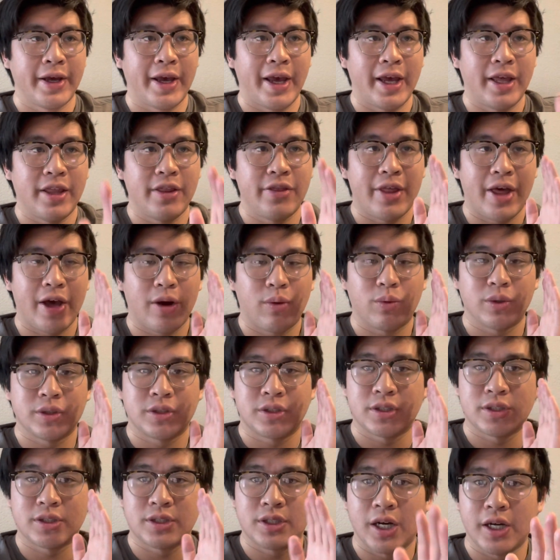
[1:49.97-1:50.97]
and that
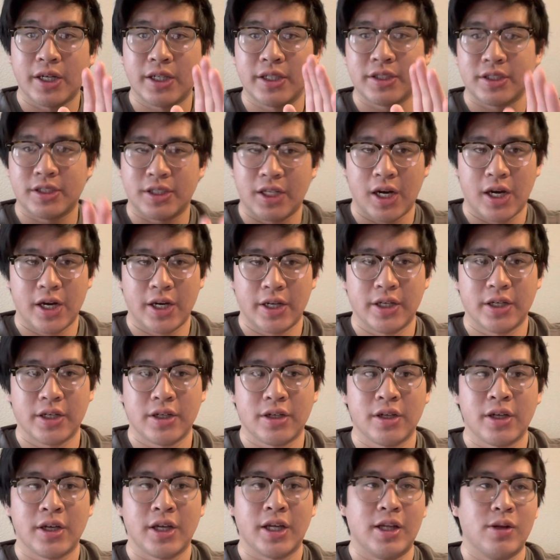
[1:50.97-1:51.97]
what's done is done
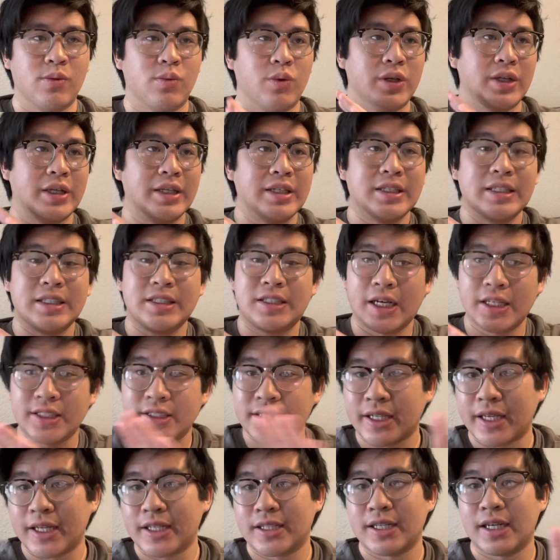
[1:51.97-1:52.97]
and what
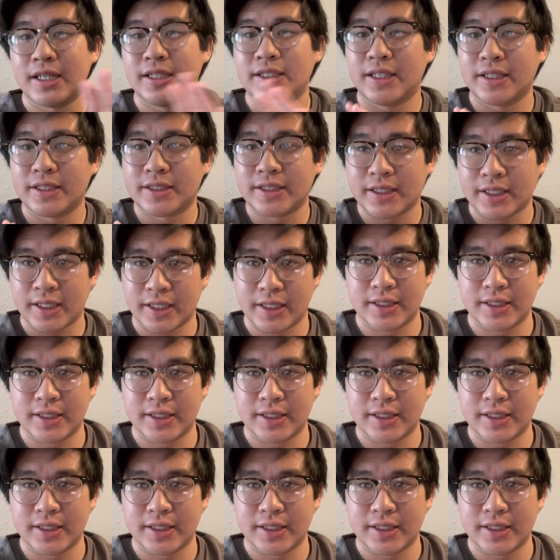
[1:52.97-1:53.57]
doesn't get done doesn't get